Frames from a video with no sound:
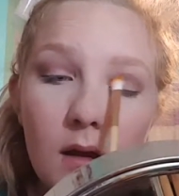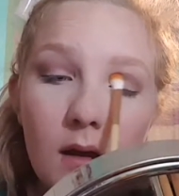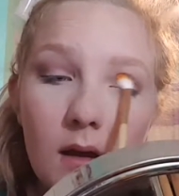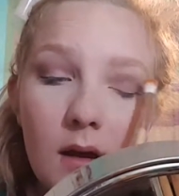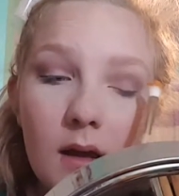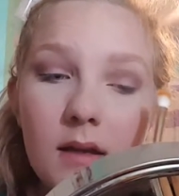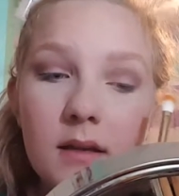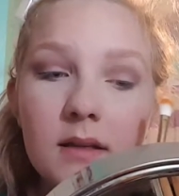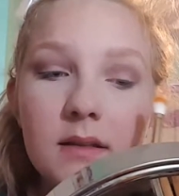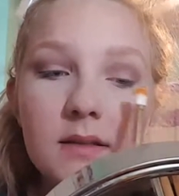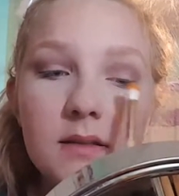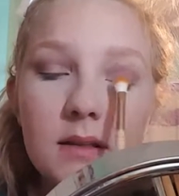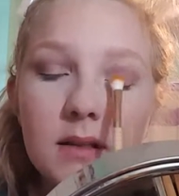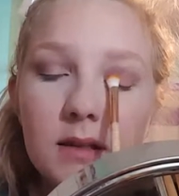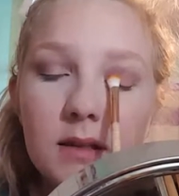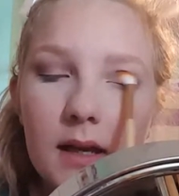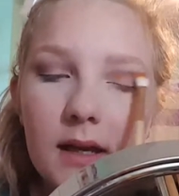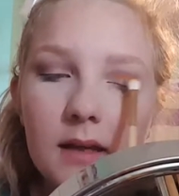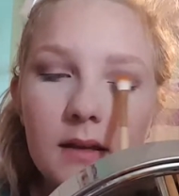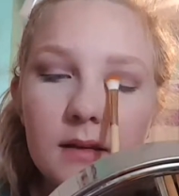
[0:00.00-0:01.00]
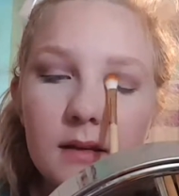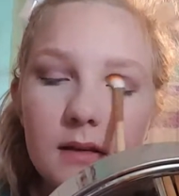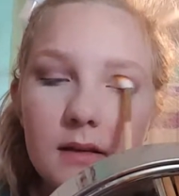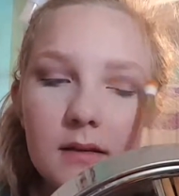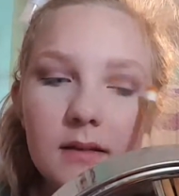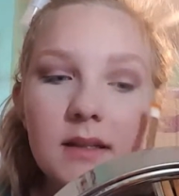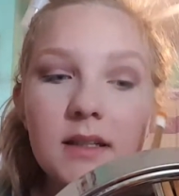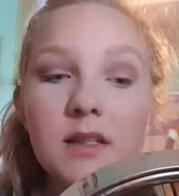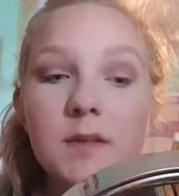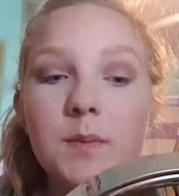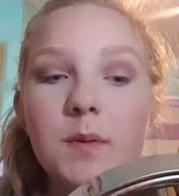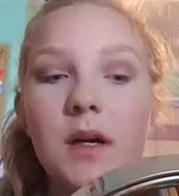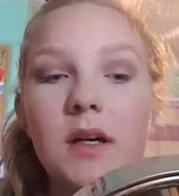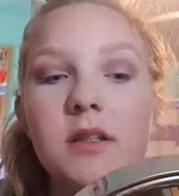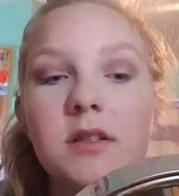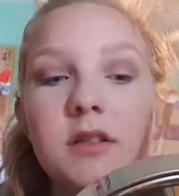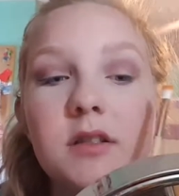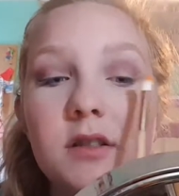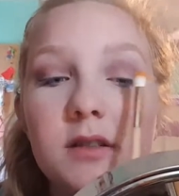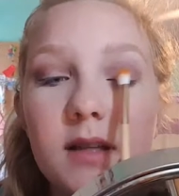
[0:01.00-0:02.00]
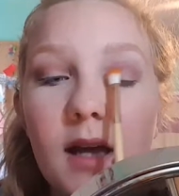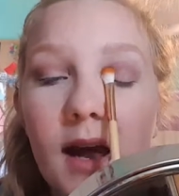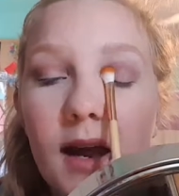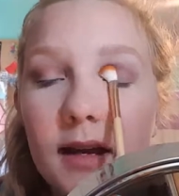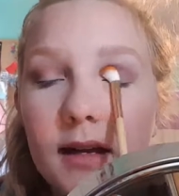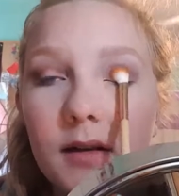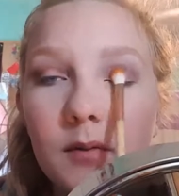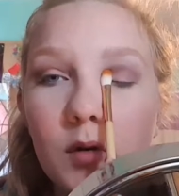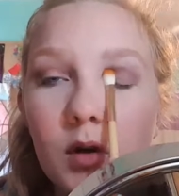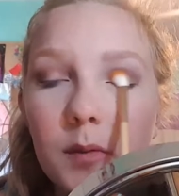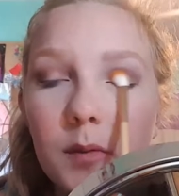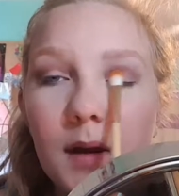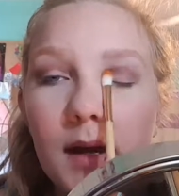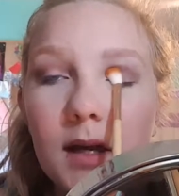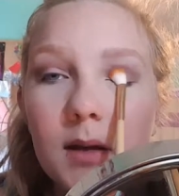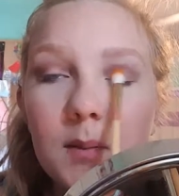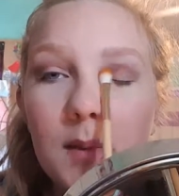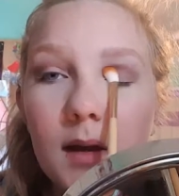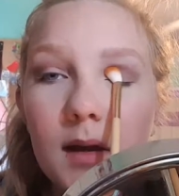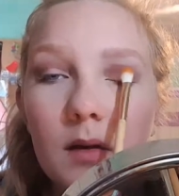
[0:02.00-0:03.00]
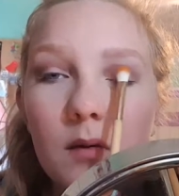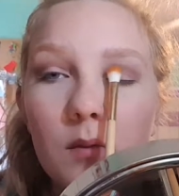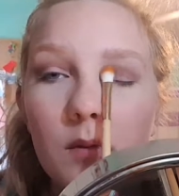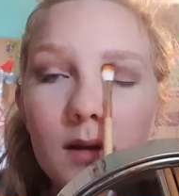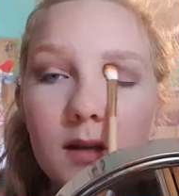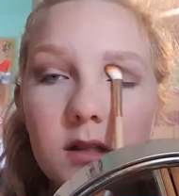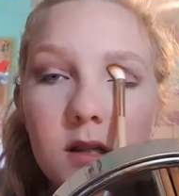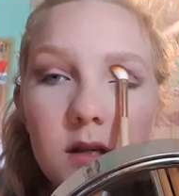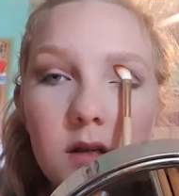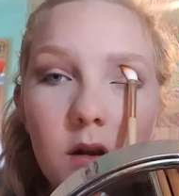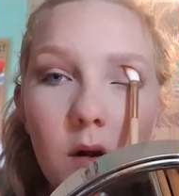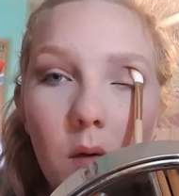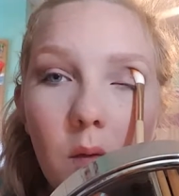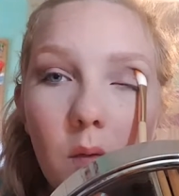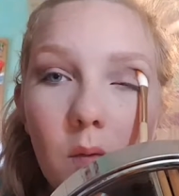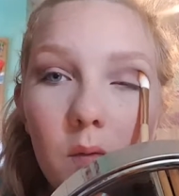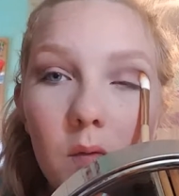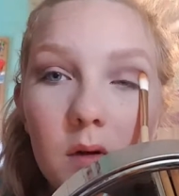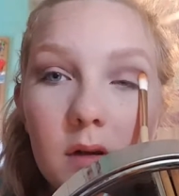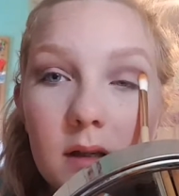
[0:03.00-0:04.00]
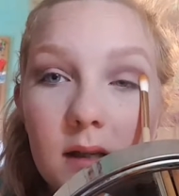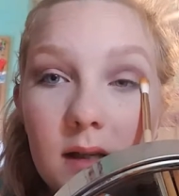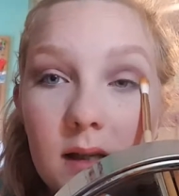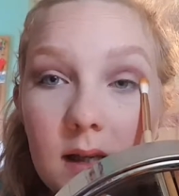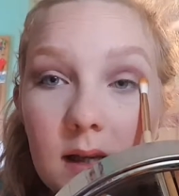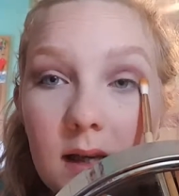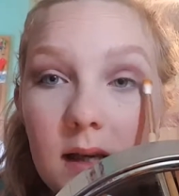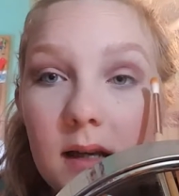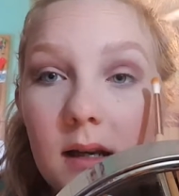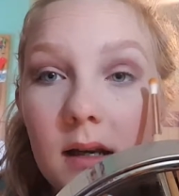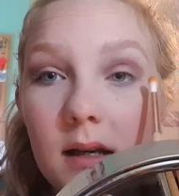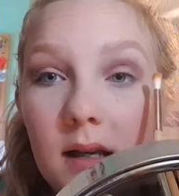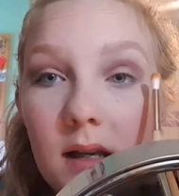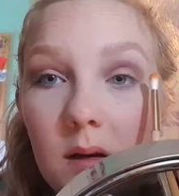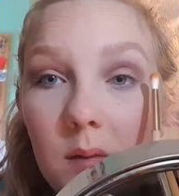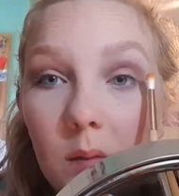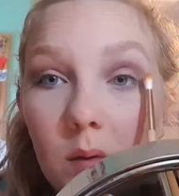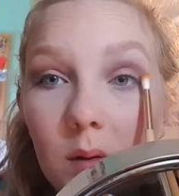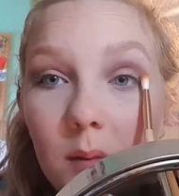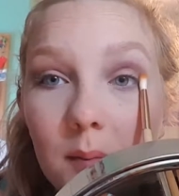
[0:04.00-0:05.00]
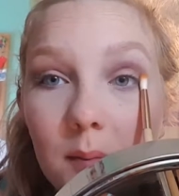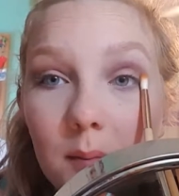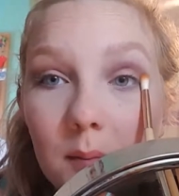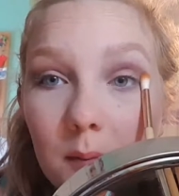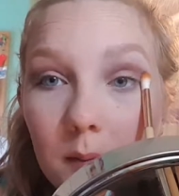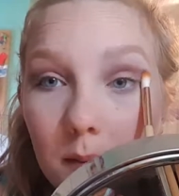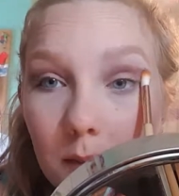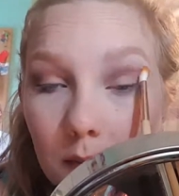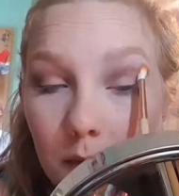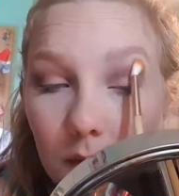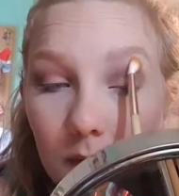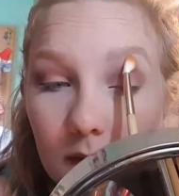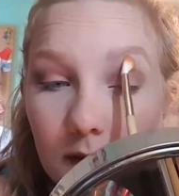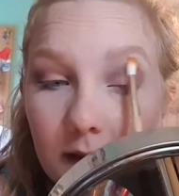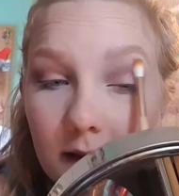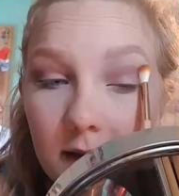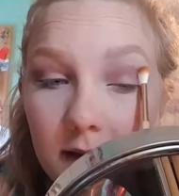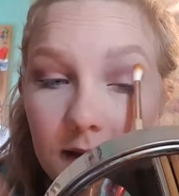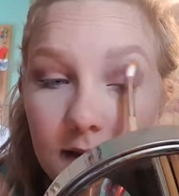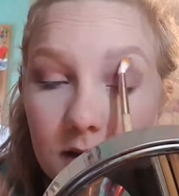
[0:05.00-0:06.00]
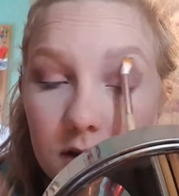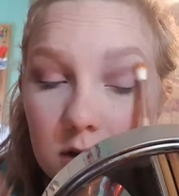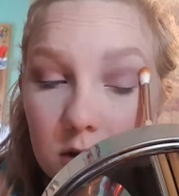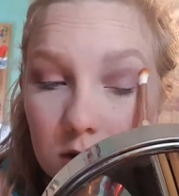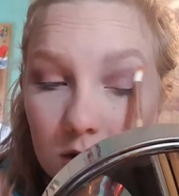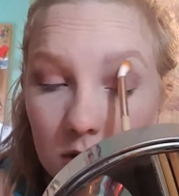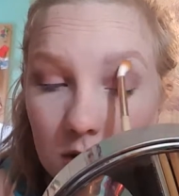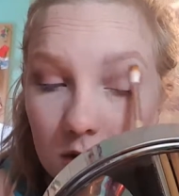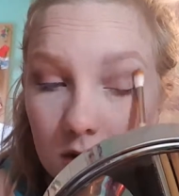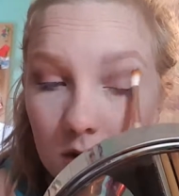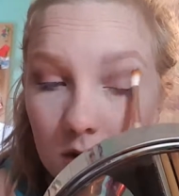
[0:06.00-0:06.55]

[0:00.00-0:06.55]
And see, like, this brush is just adding more pigment, which I don't really need. I need more blendage.